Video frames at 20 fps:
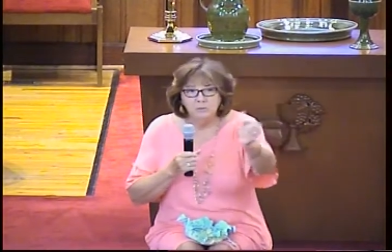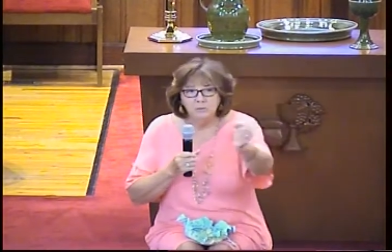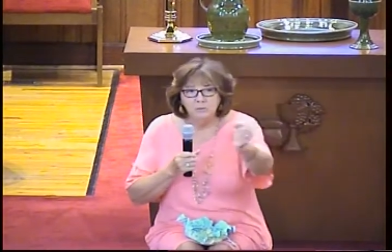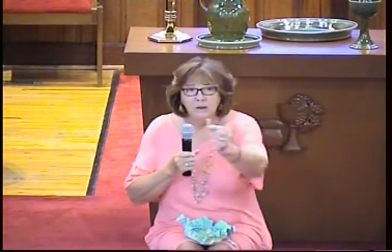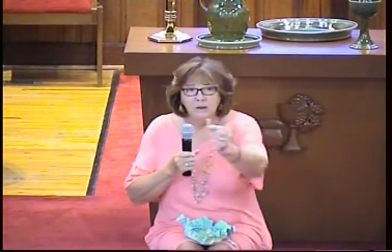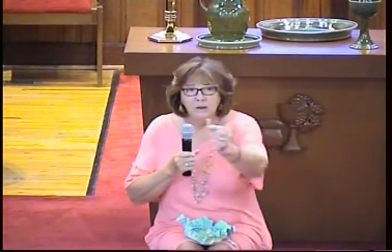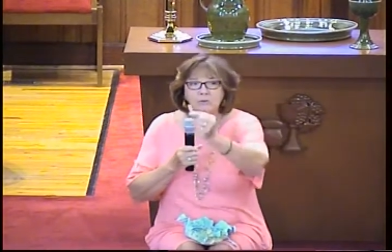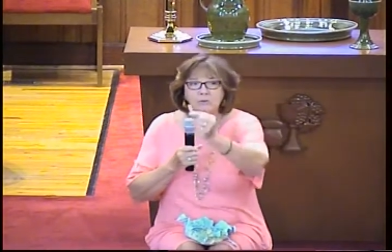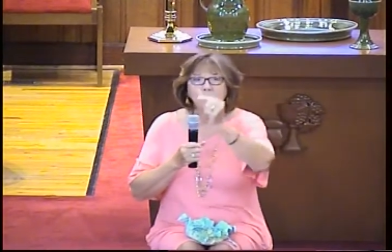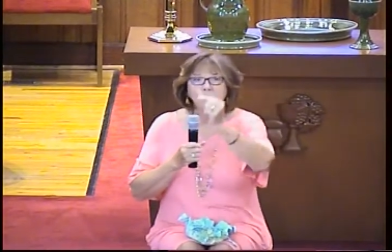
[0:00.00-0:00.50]

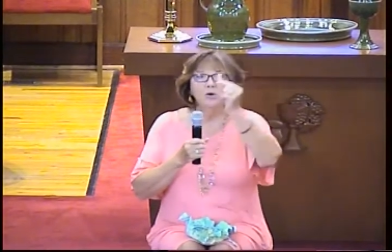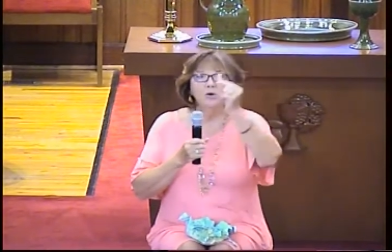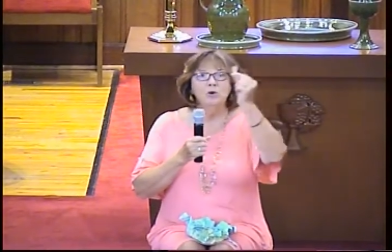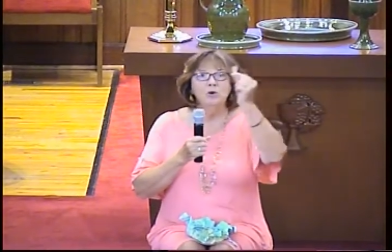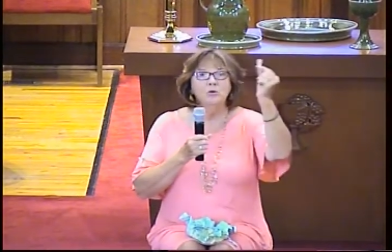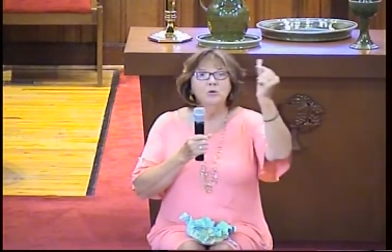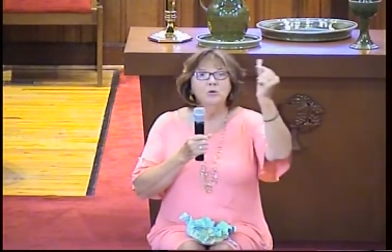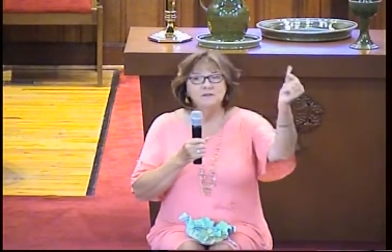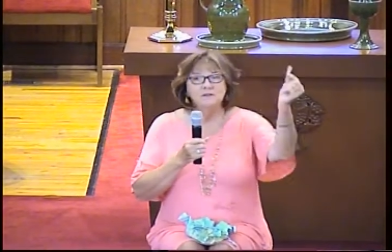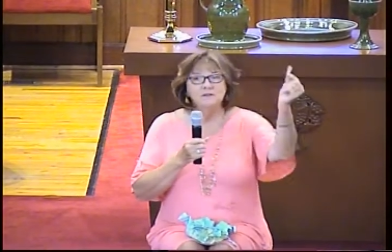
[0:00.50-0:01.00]
by
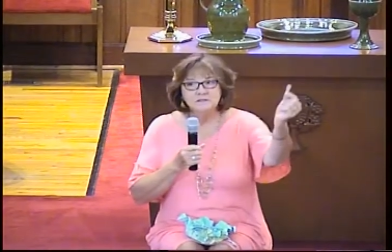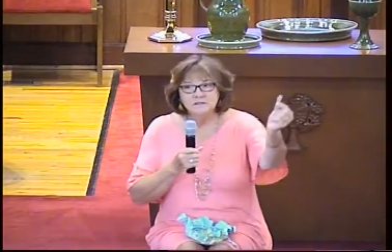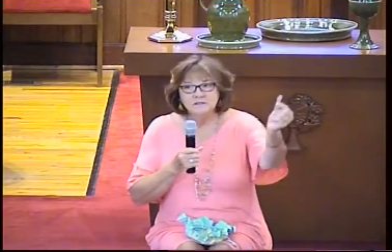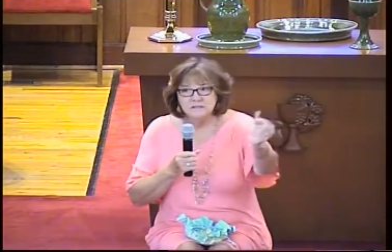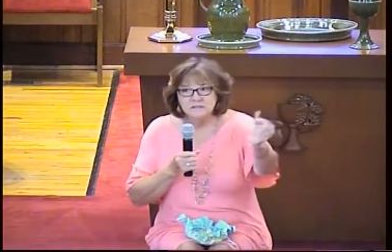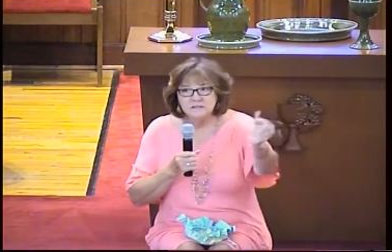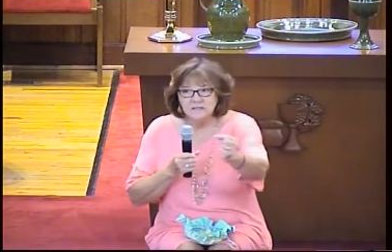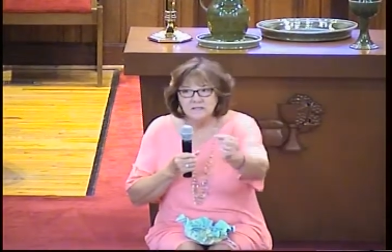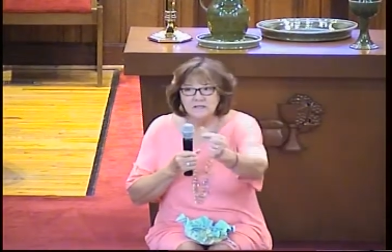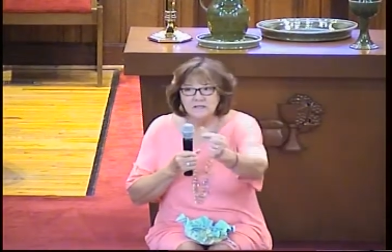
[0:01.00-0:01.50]
rolling
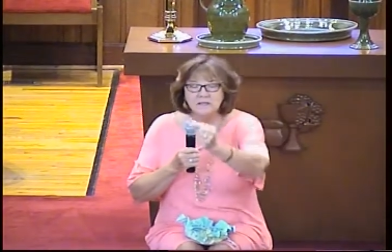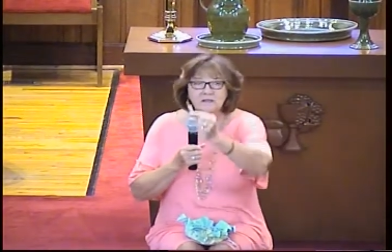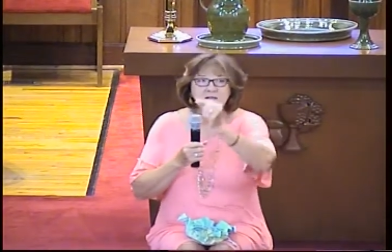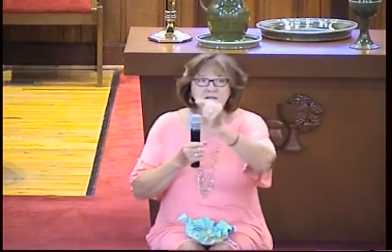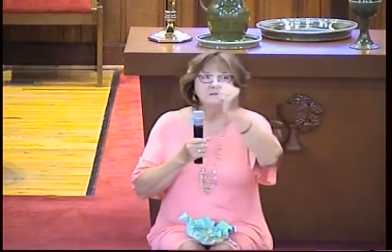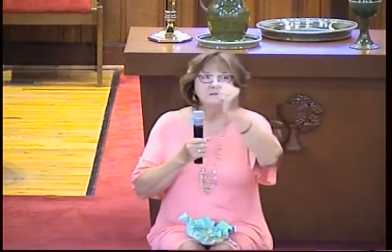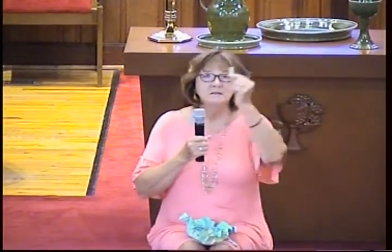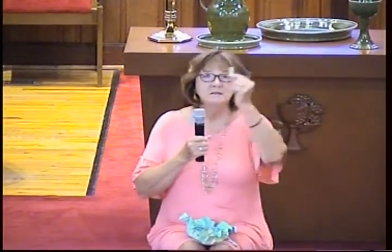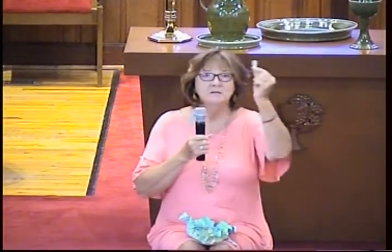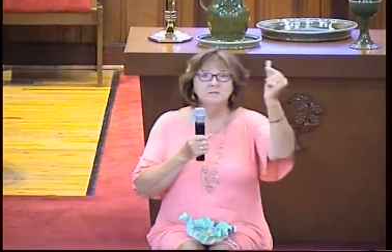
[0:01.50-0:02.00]

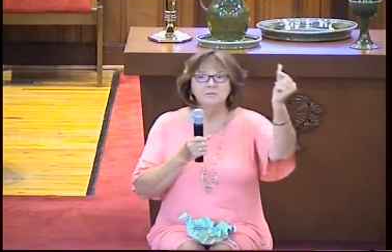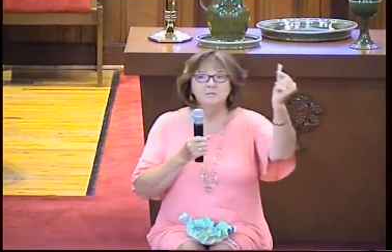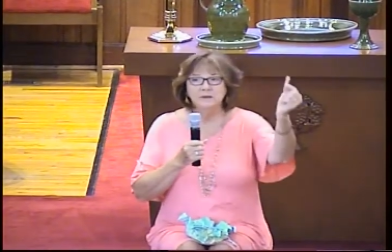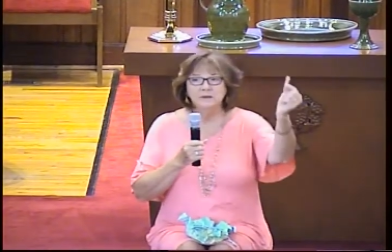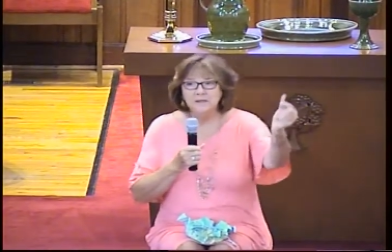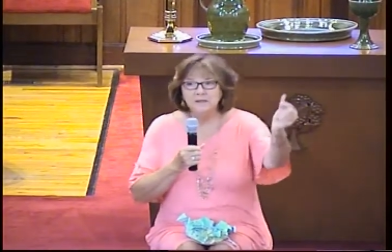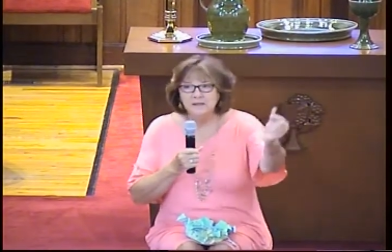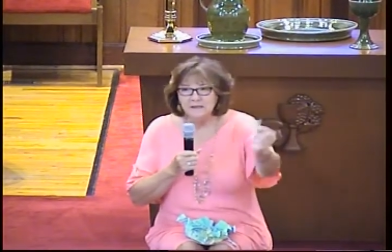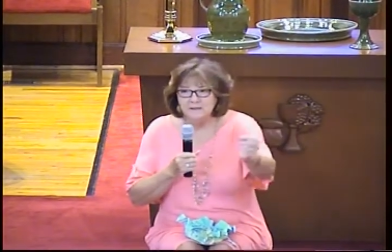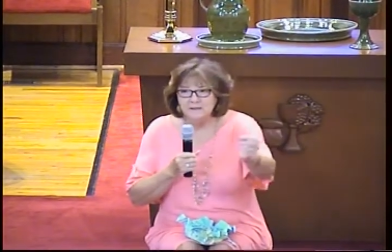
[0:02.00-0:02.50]
seas and
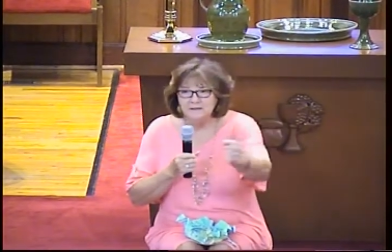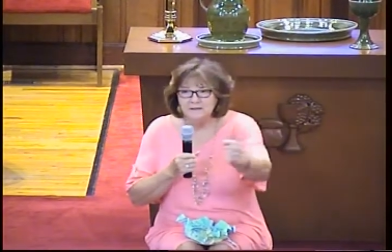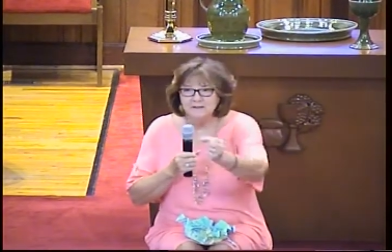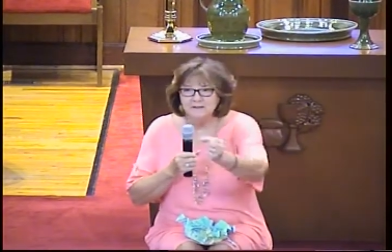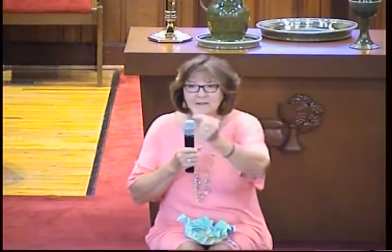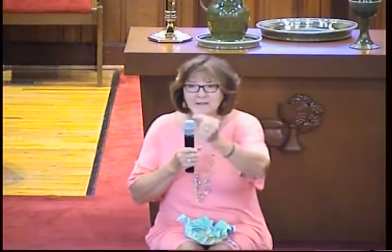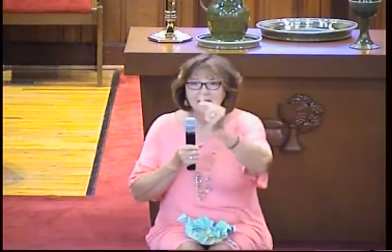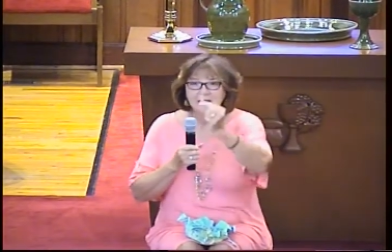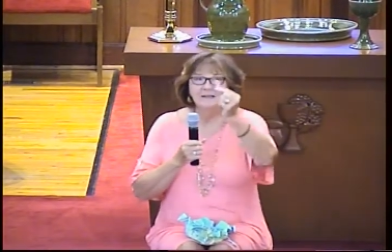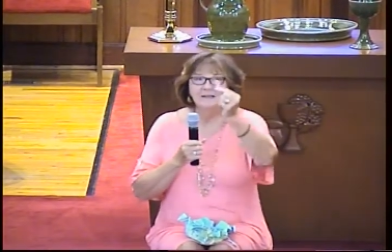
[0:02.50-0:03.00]
beating
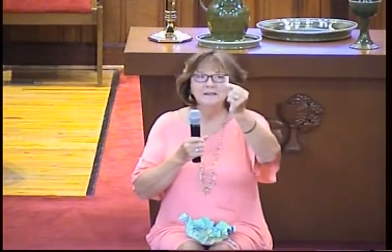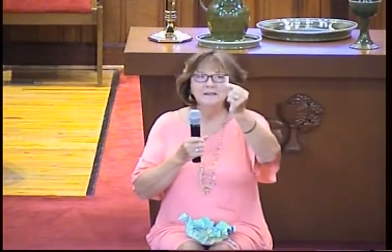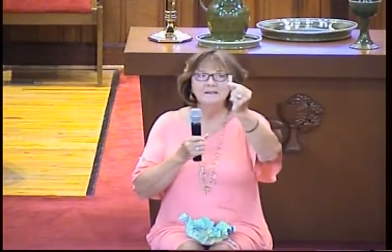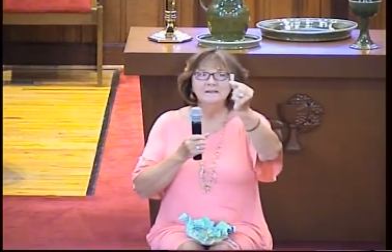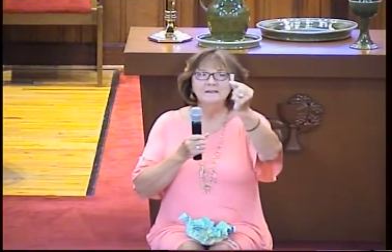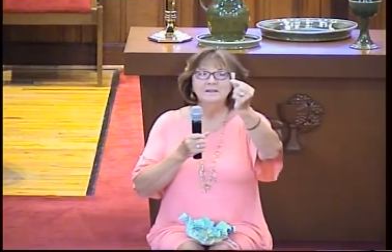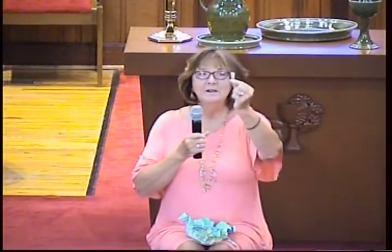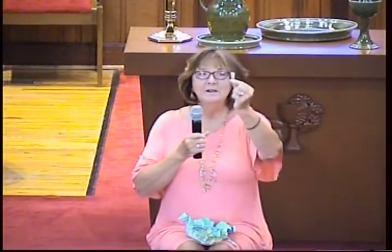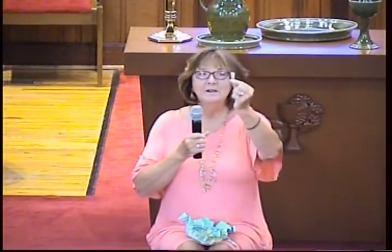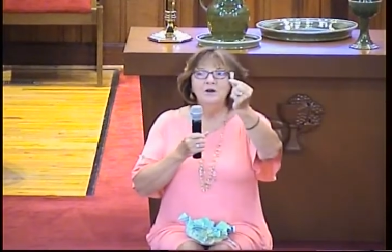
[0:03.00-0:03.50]

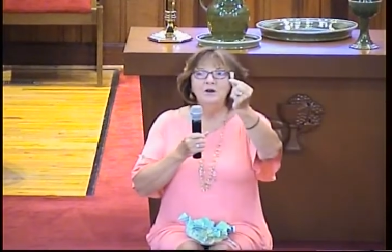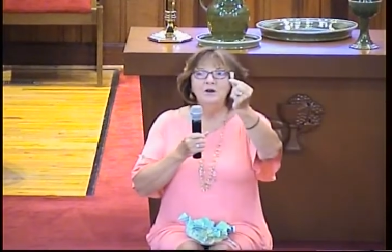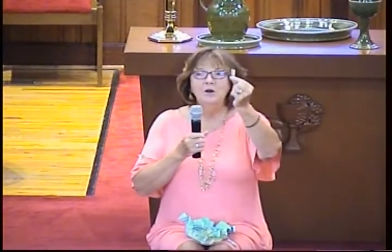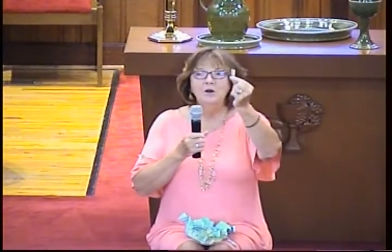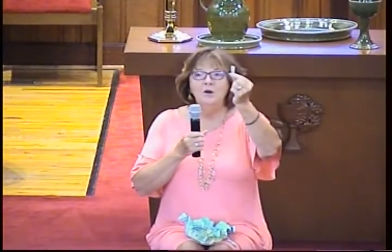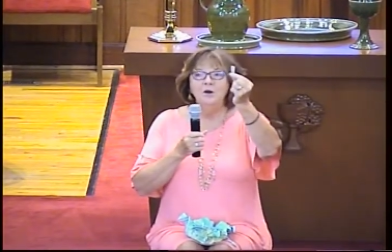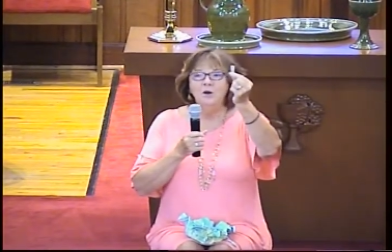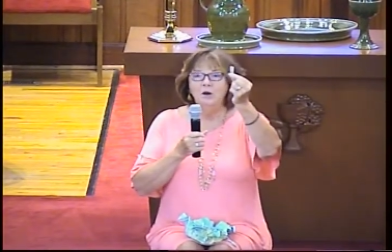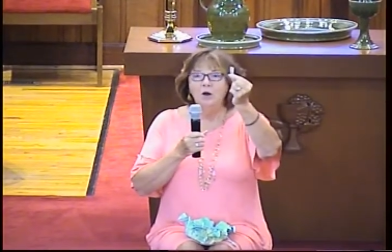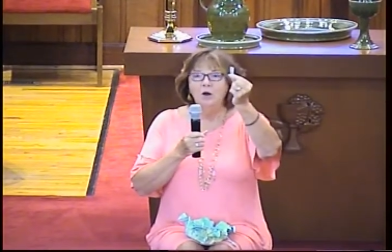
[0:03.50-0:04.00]
sand,
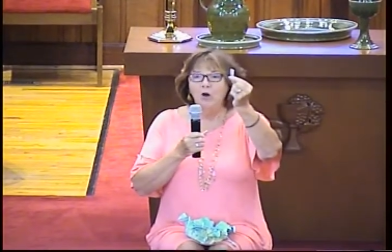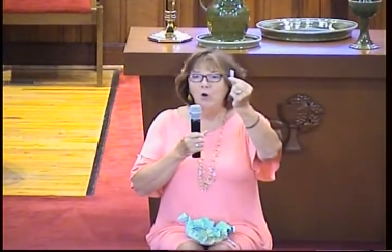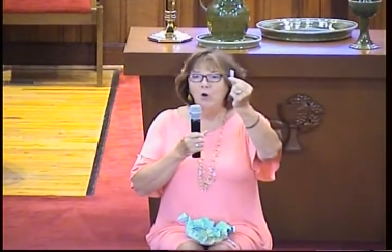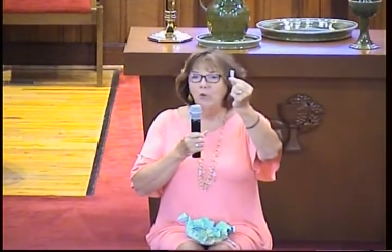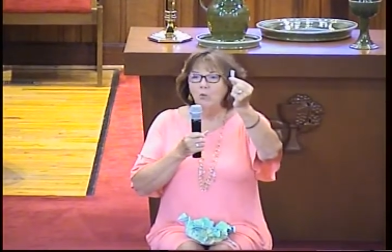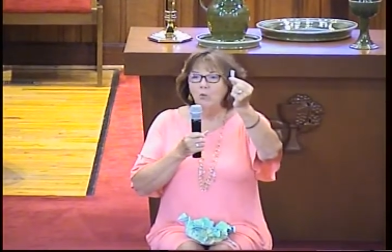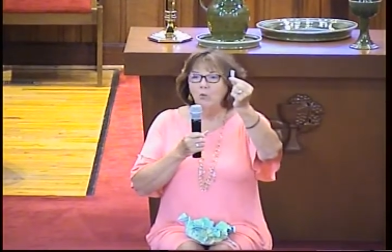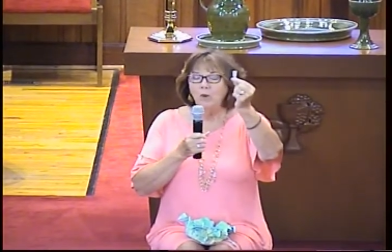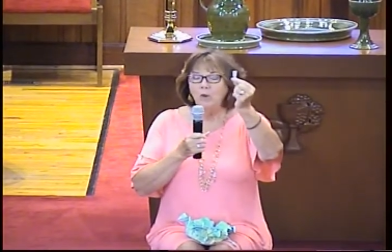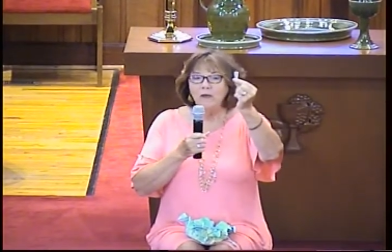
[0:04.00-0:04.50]

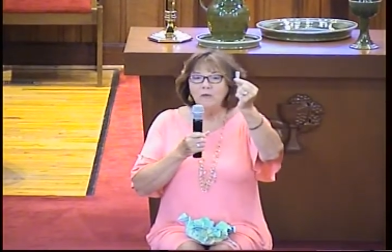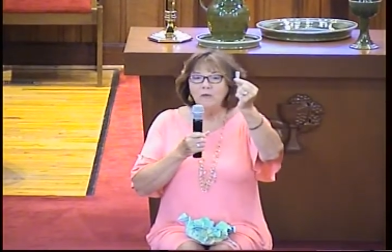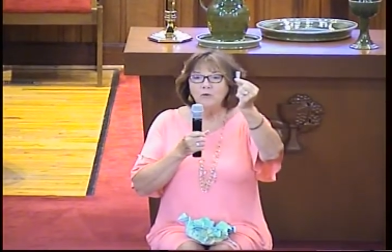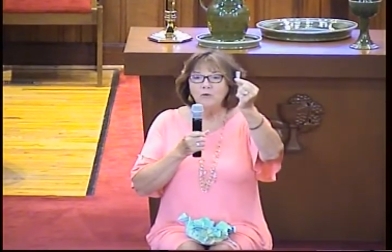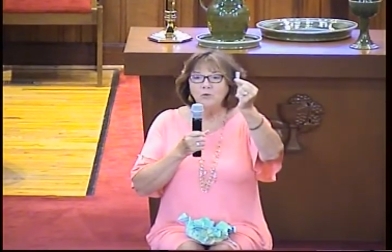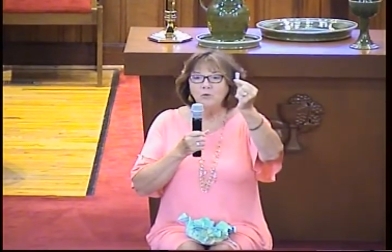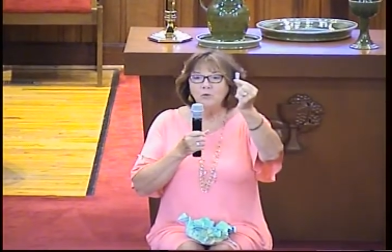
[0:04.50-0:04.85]
or whether